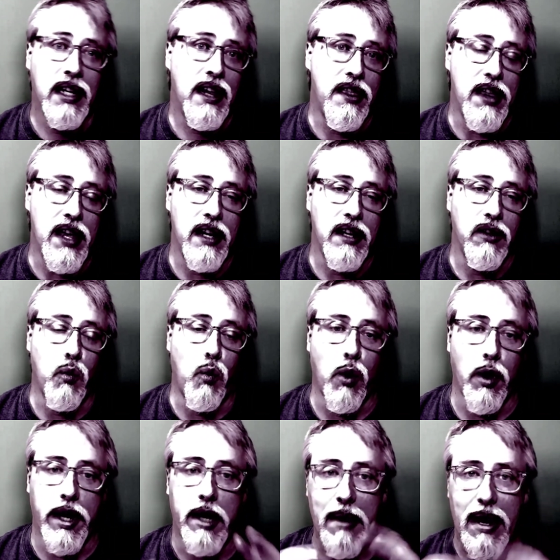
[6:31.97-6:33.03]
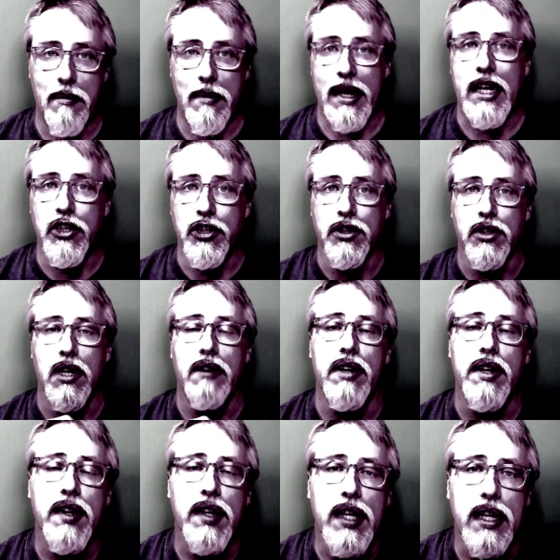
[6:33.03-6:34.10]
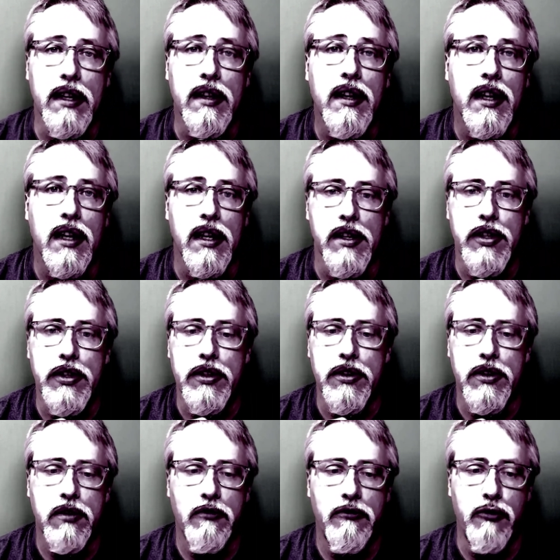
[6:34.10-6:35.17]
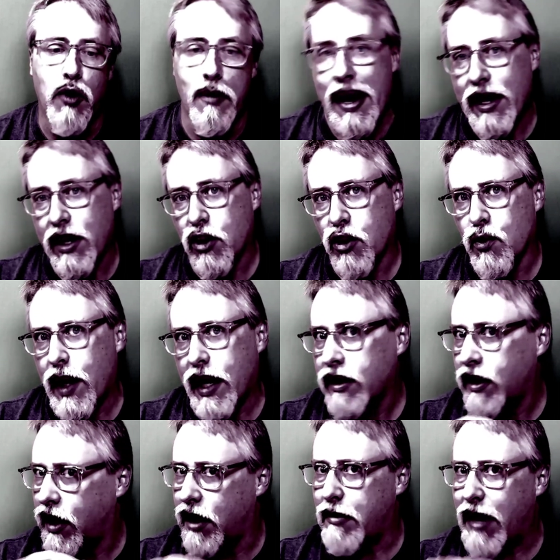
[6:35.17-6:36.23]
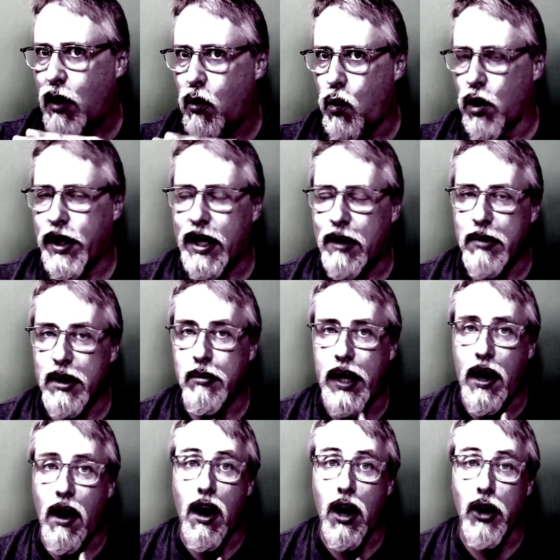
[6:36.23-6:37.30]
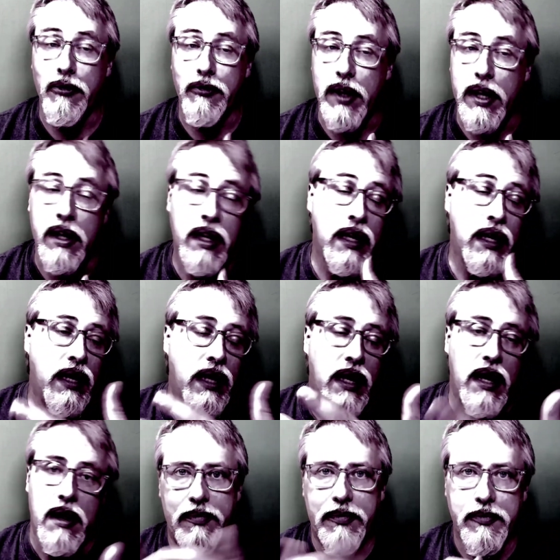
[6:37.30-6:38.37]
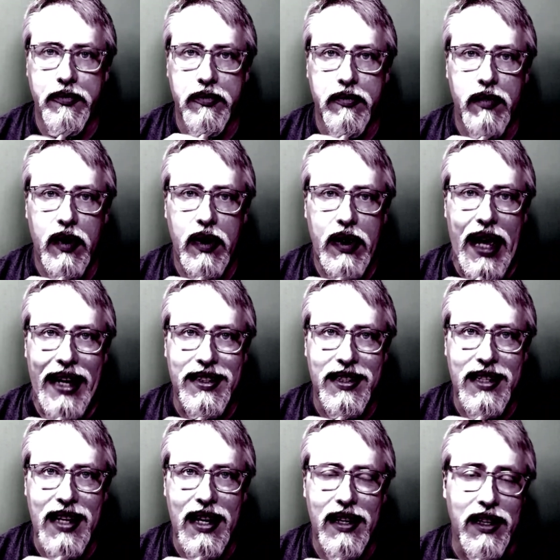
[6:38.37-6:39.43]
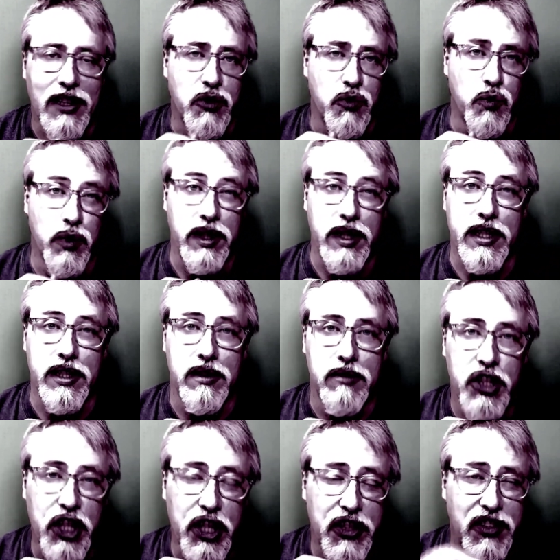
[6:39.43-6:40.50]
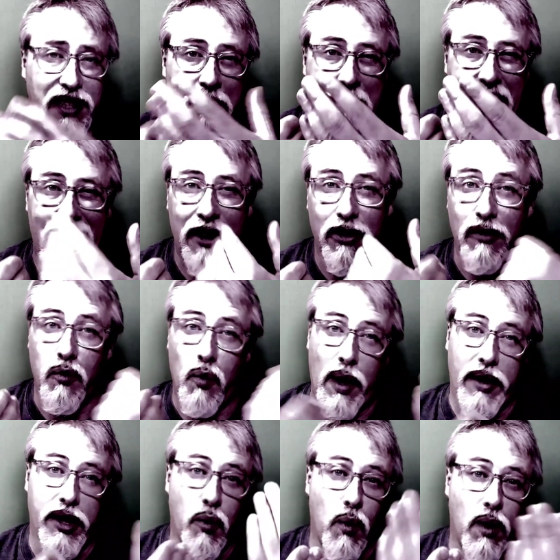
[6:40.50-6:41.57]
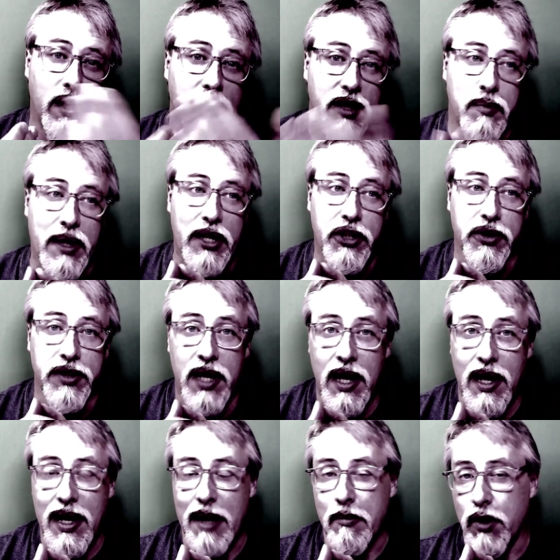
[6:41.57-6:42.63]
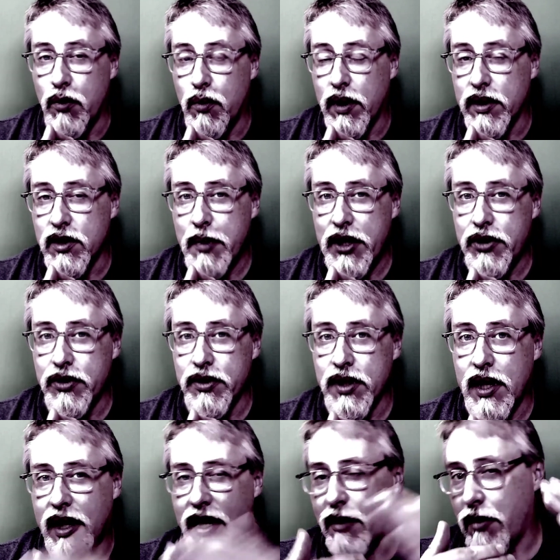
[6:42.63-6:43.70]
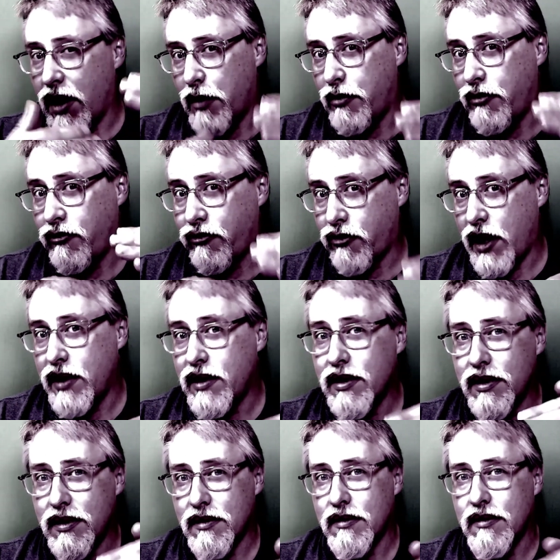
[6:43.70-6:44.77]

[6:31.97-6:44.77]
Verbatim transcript: than worrying about making sure everything is formatted correctly in my working bibliography. That said, it's really just a matter of where you want to spend your time. Do you want to spend your time up front